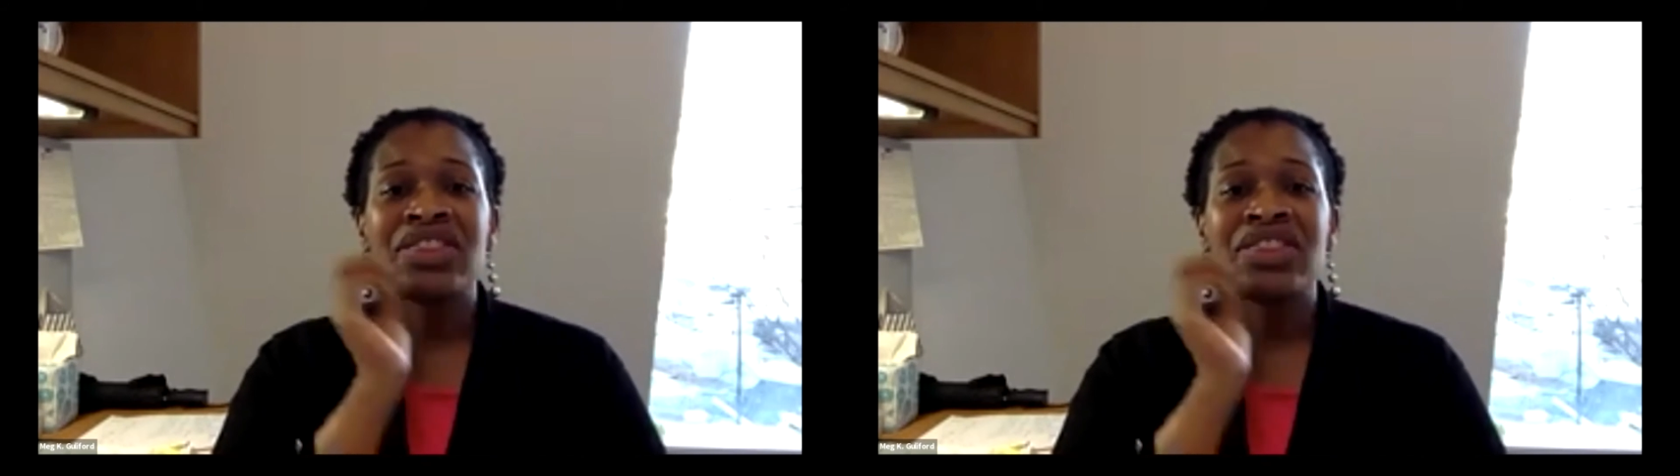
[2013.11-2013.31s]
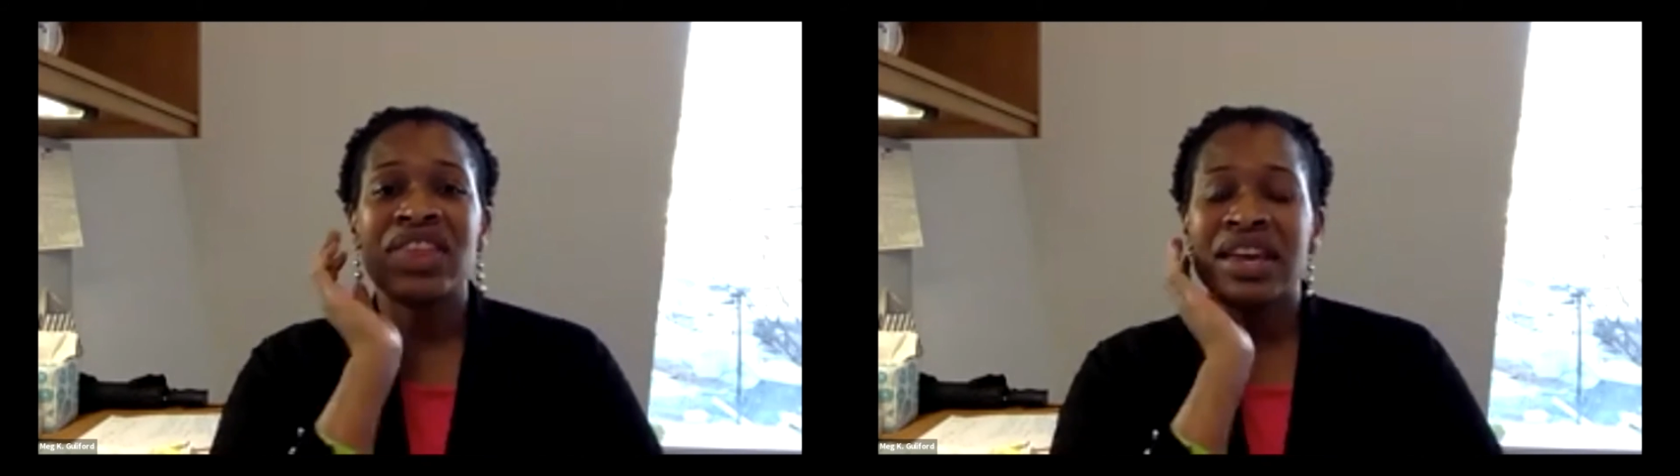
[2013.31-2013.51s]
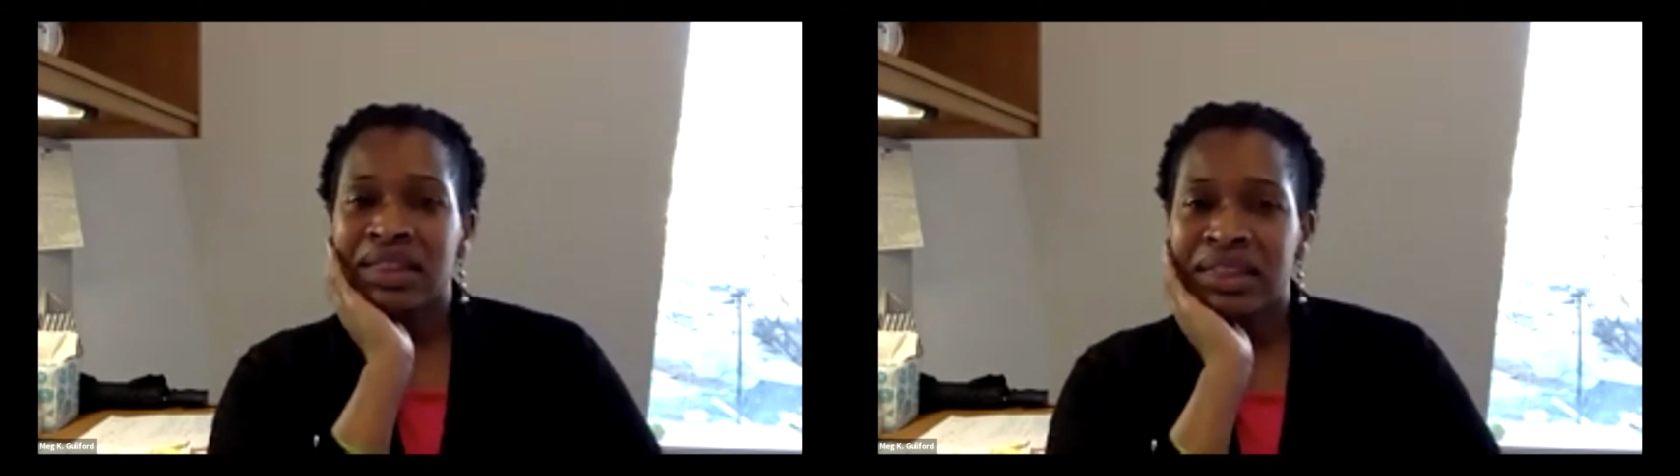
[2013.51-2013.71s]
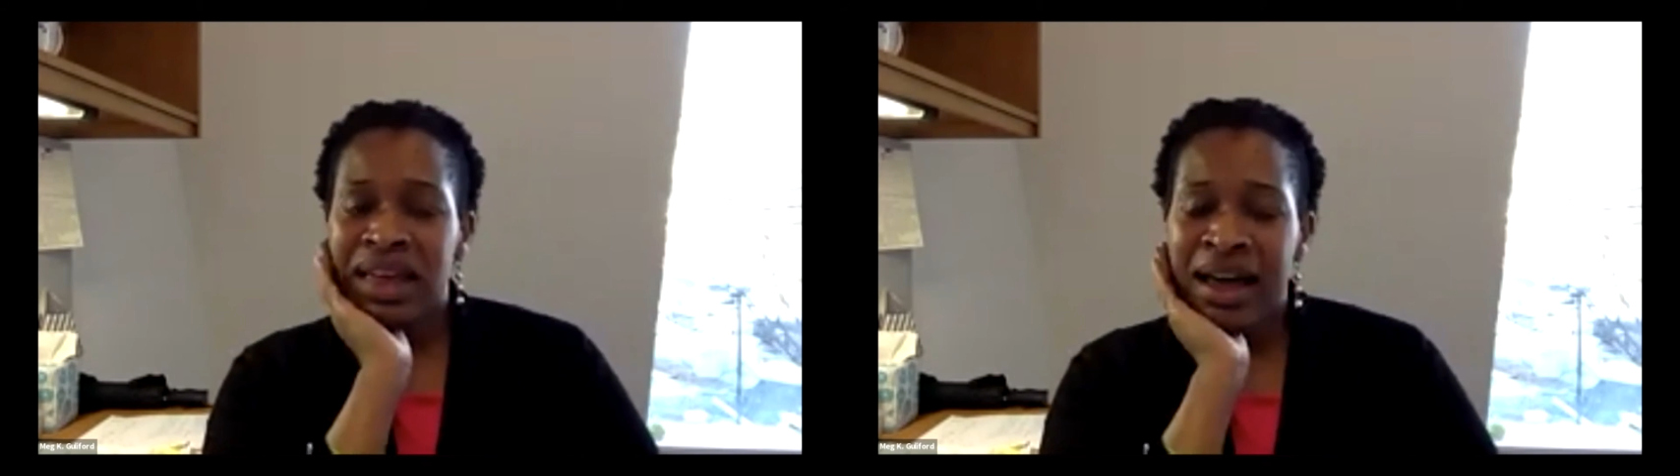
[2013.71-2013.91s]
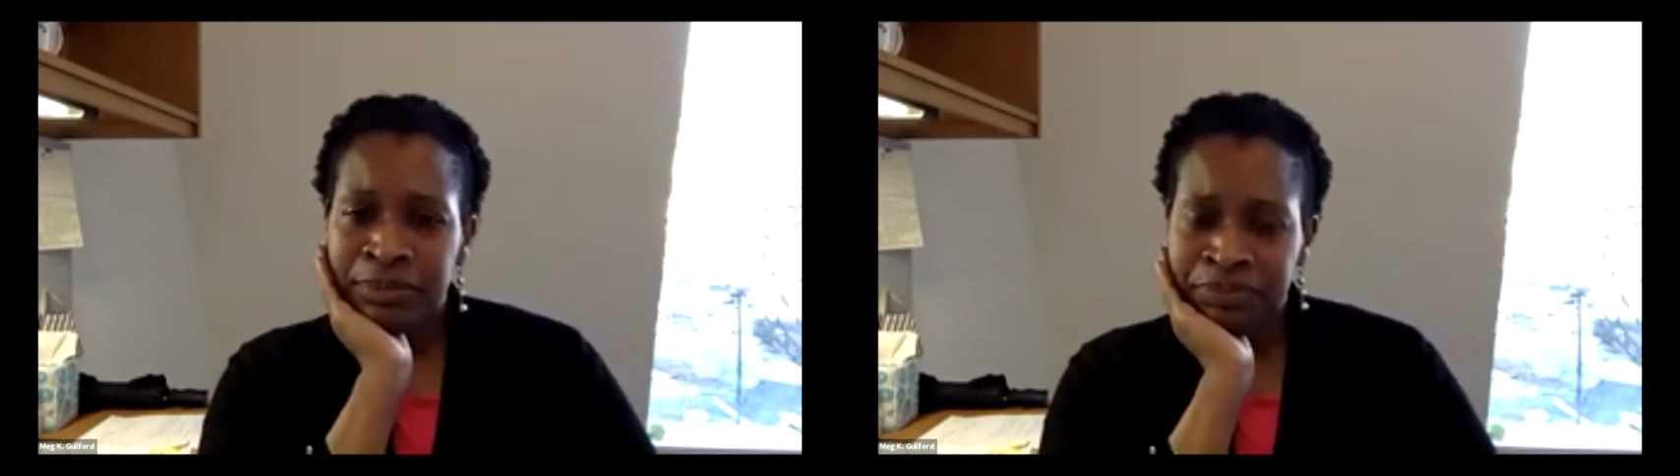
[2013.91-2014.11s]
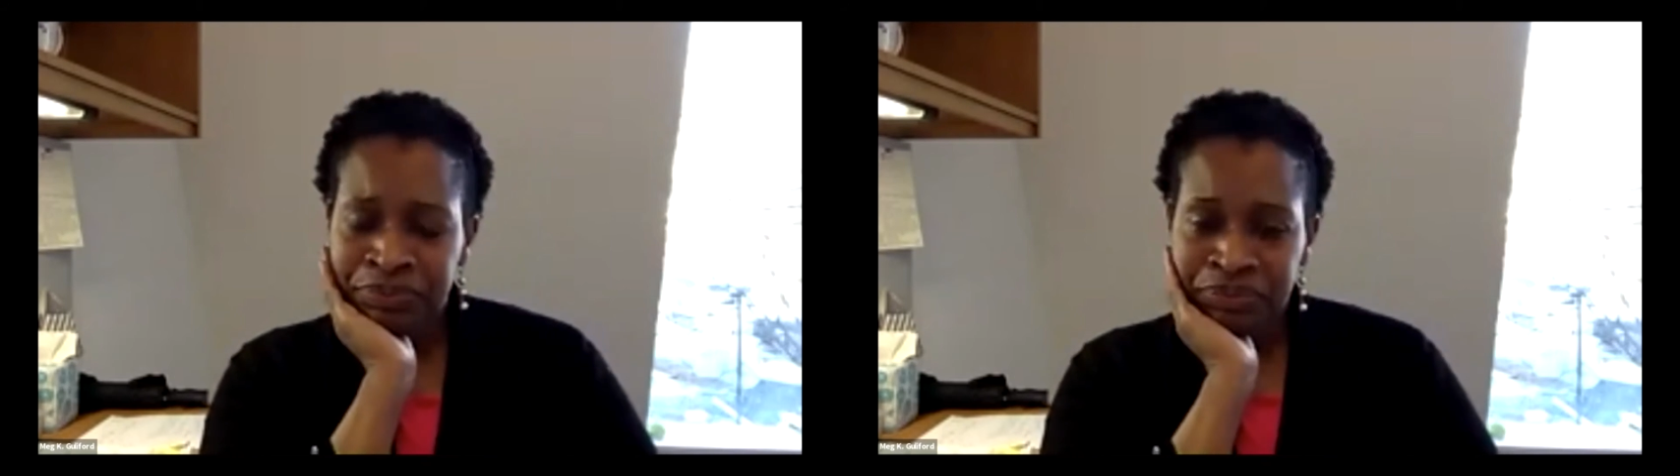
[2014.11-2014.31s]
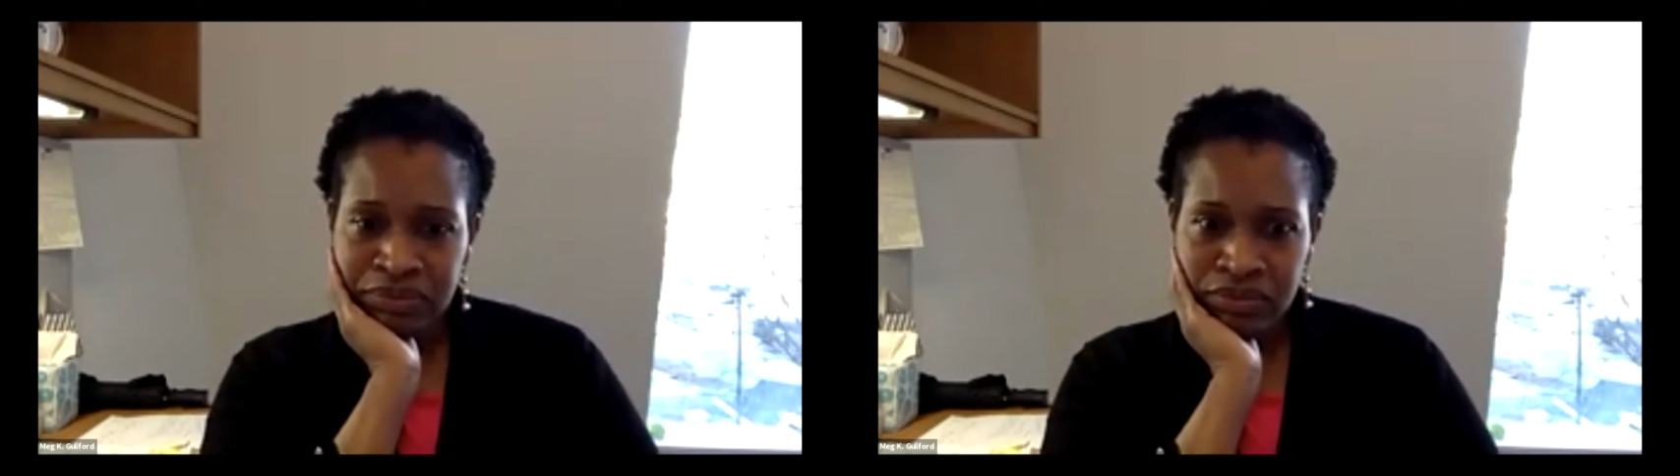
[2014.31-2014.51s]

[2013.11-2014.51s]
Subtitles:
I think that